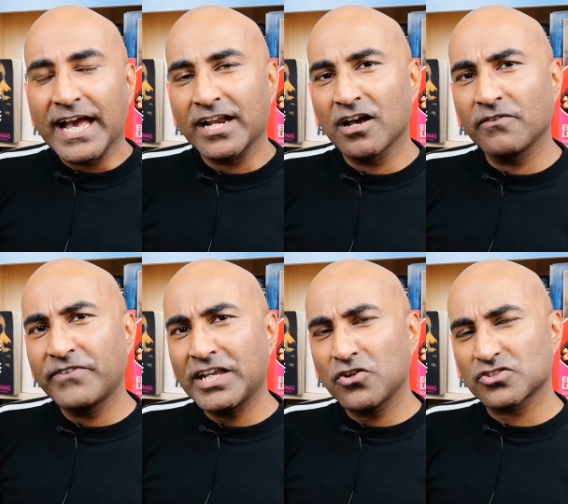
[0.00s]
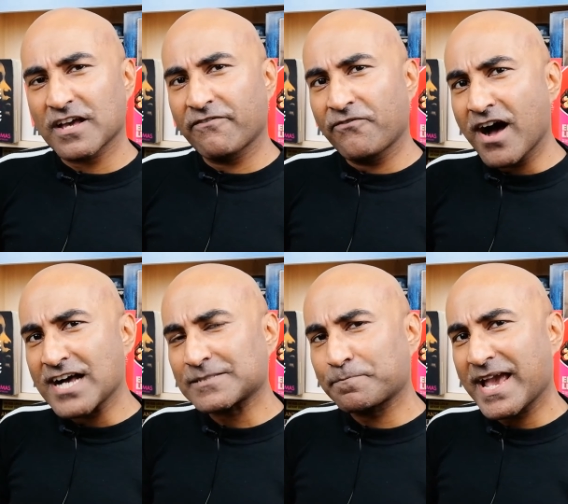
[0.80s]
and her videos are
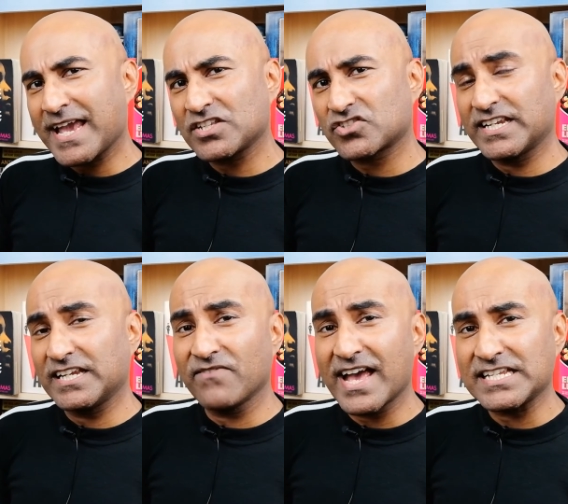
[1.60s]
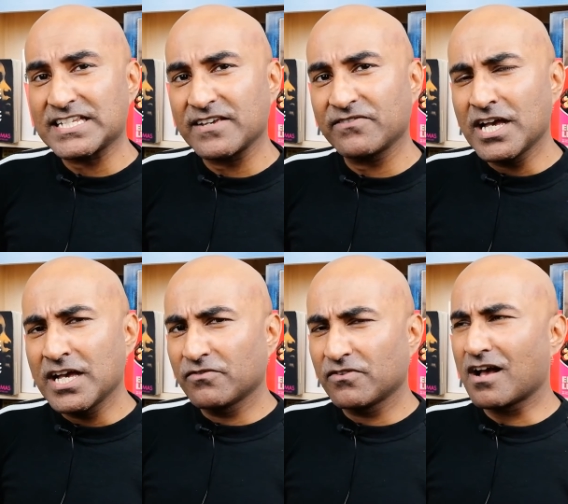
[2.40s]
fast-paced and inventive,
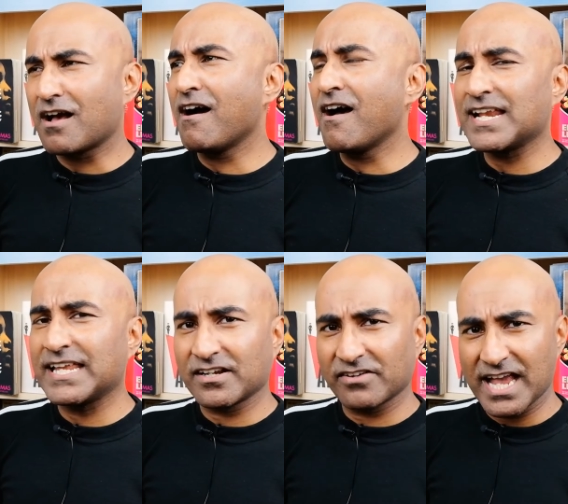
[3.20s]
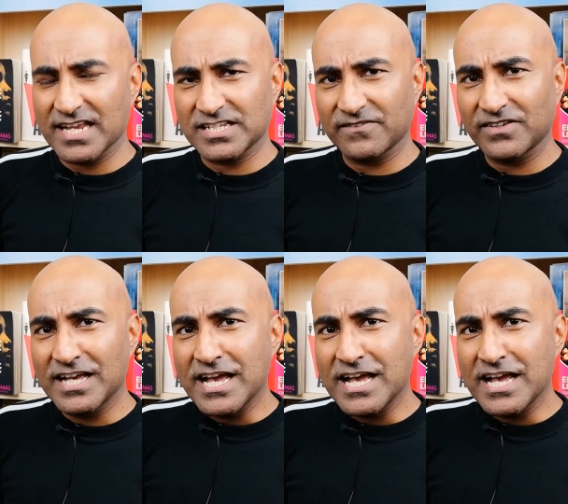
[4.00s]
highly creative.